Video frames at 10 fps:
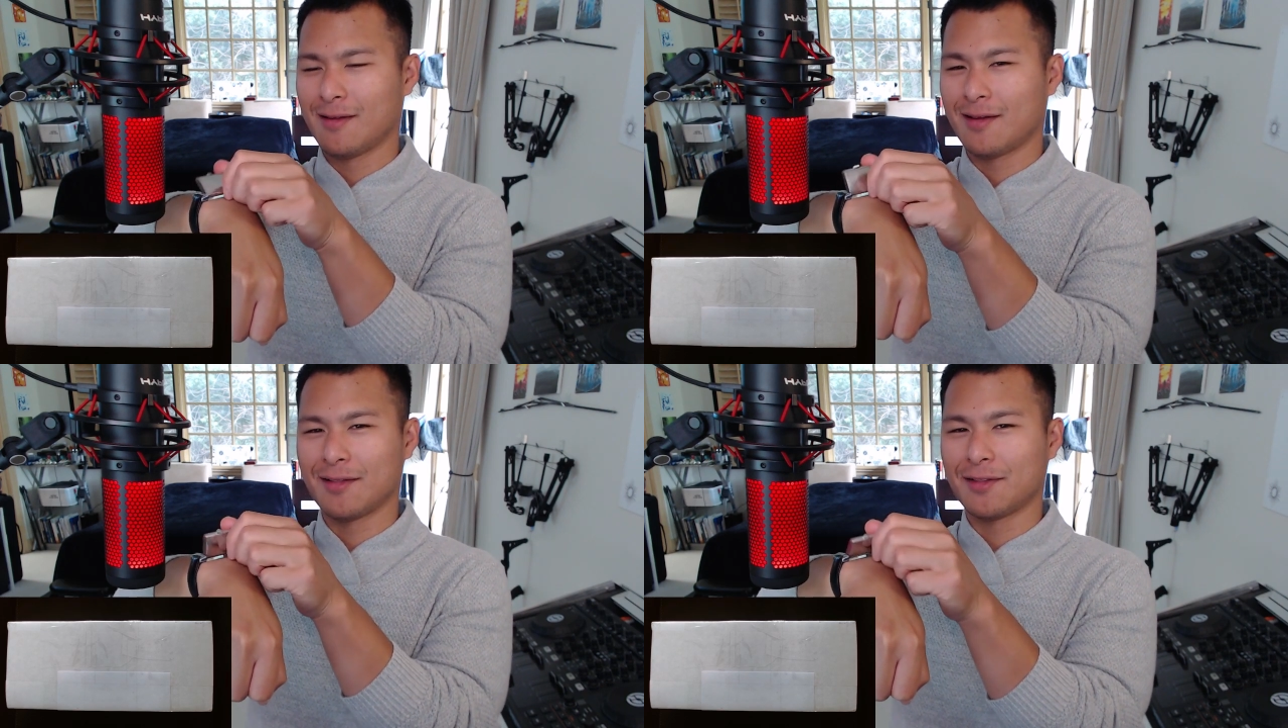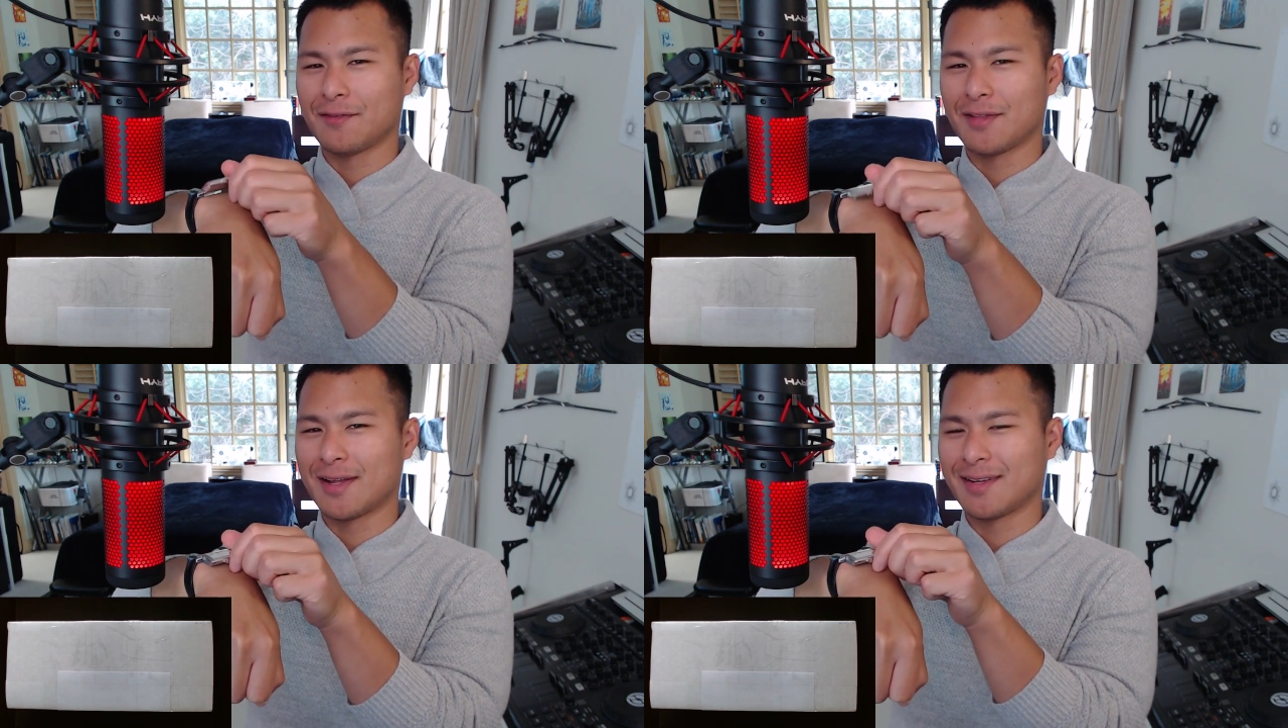I
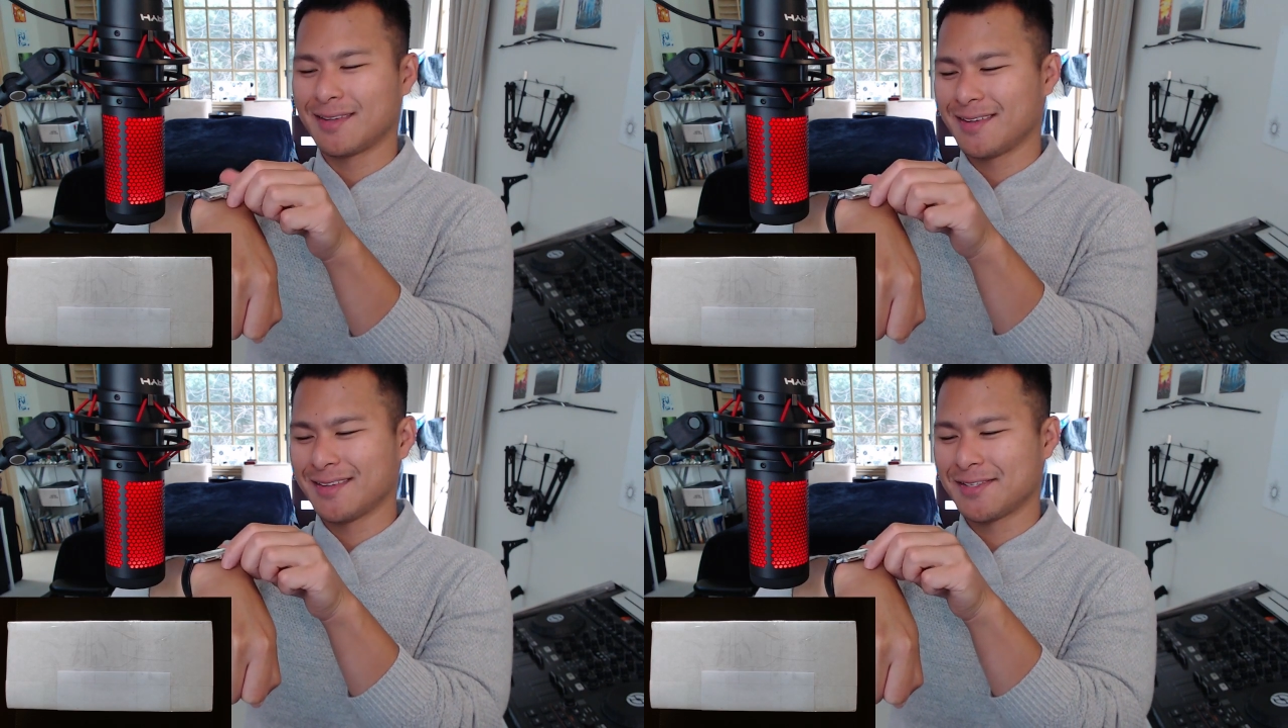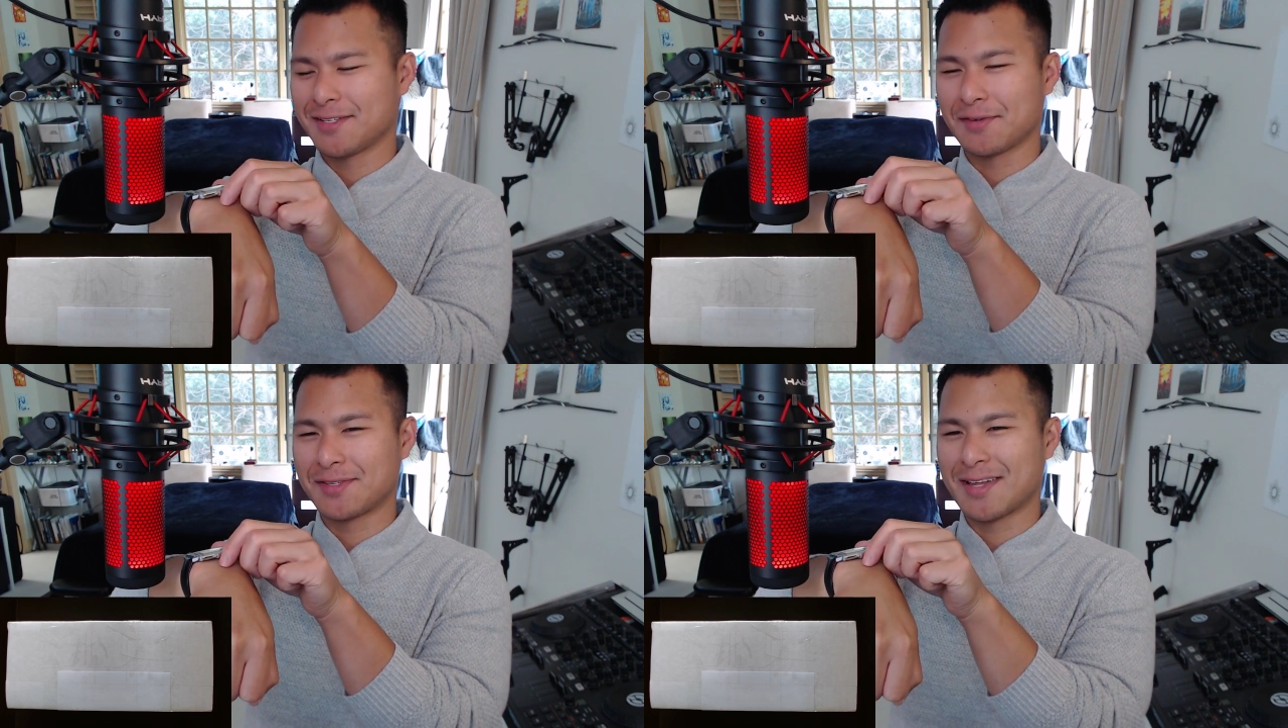love that. It's
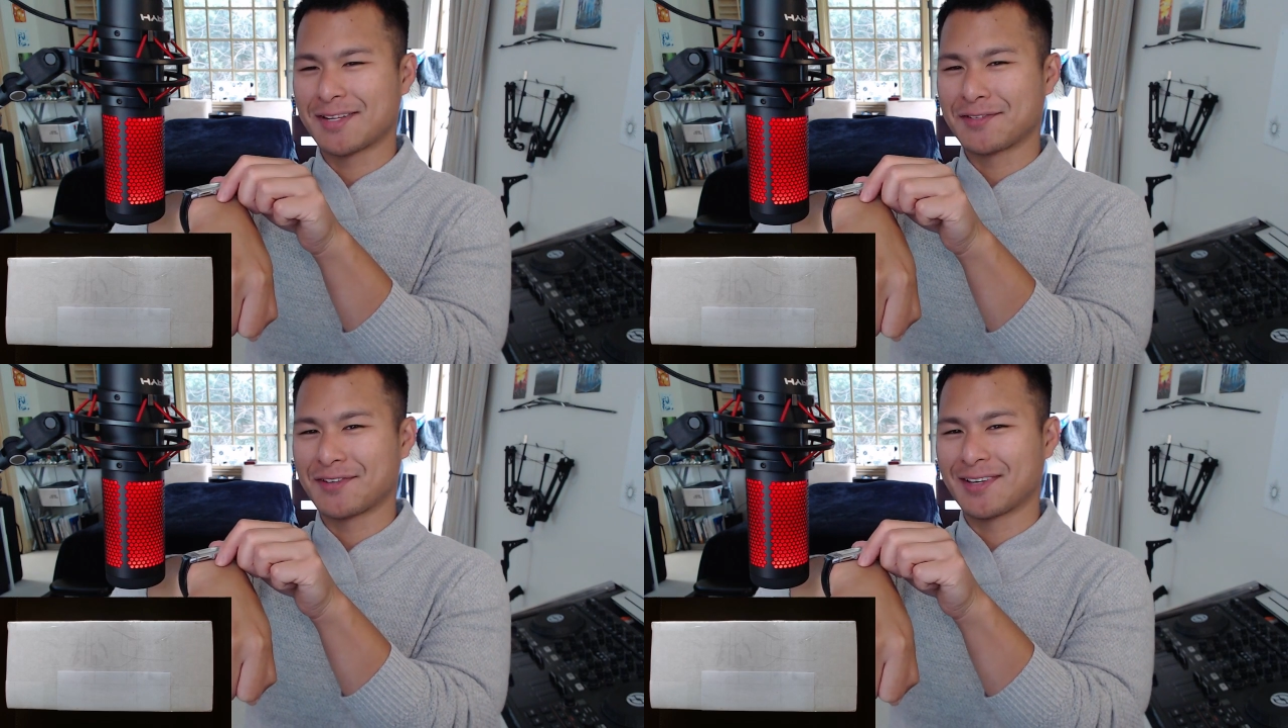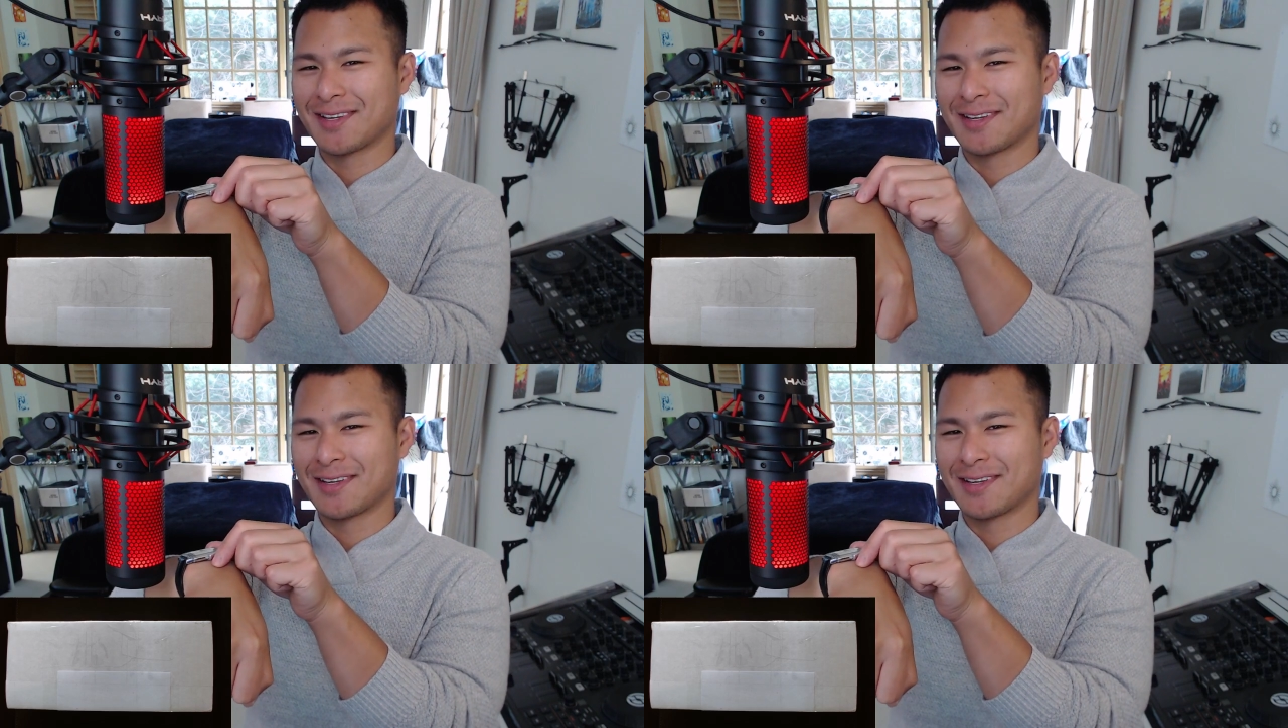so satisfying.